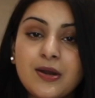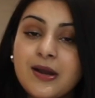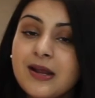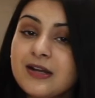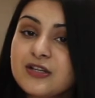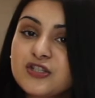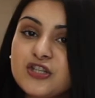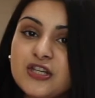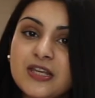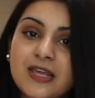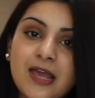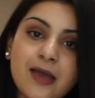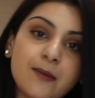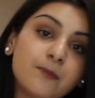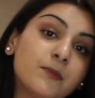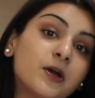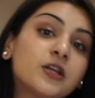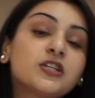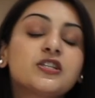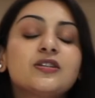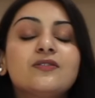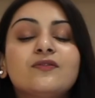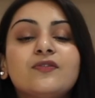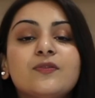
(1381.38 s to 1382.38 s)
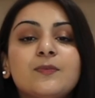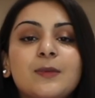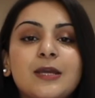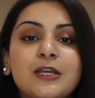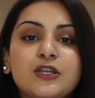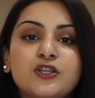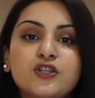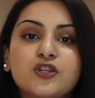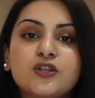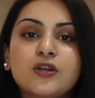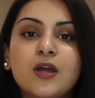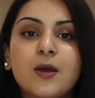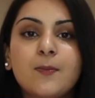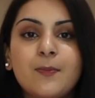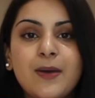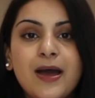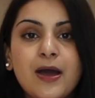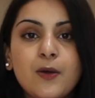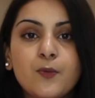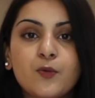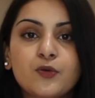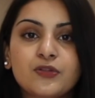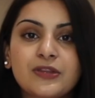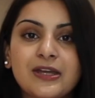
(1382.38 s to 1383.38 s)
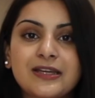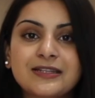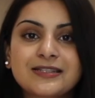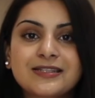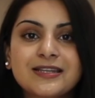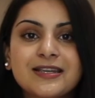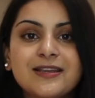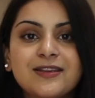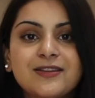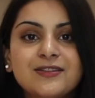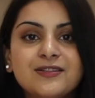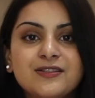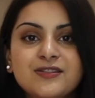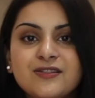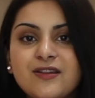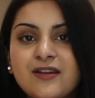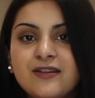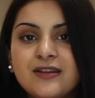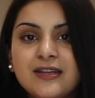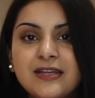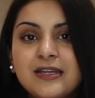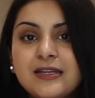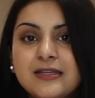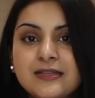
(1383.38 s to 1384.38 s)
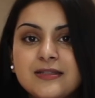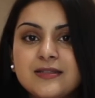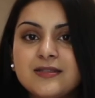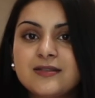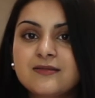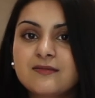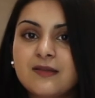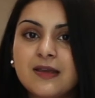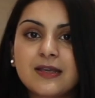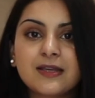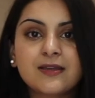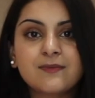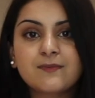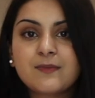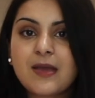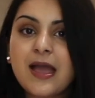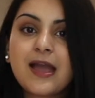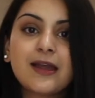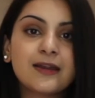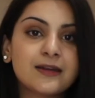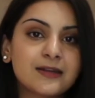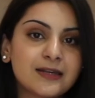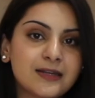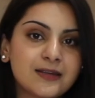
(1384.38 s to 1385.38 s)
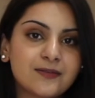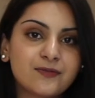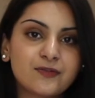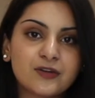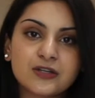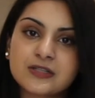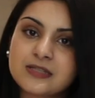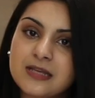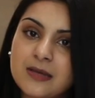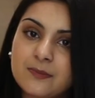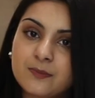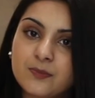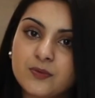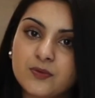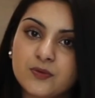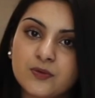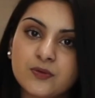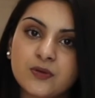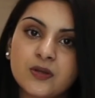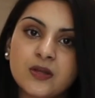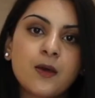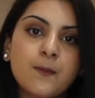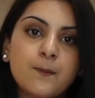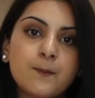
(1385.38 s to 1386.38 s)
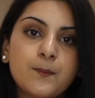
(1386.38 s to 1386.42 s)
actually get much information about what that skin concern is, like acne, for example.